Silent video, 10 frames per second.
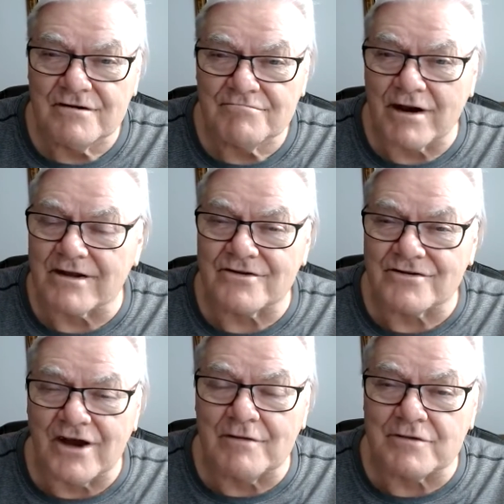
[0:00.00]
But at the
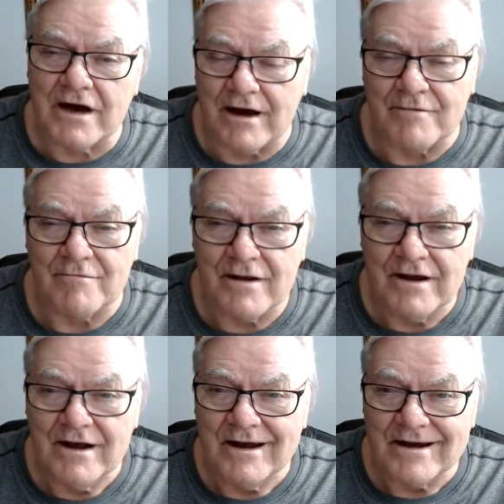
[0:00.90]
same time,
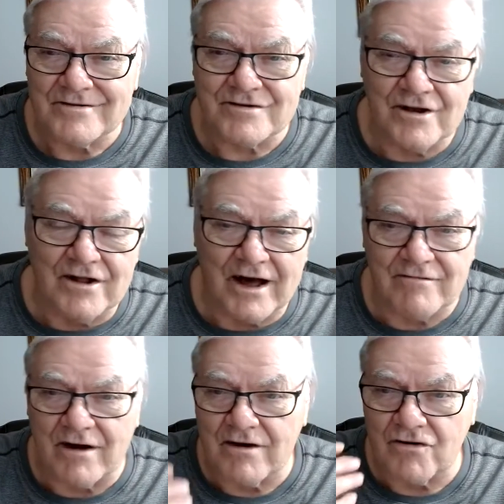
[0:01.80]
I still have
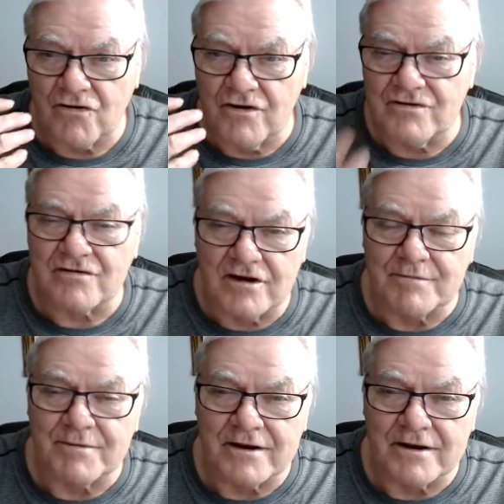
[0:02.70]
a good sleep.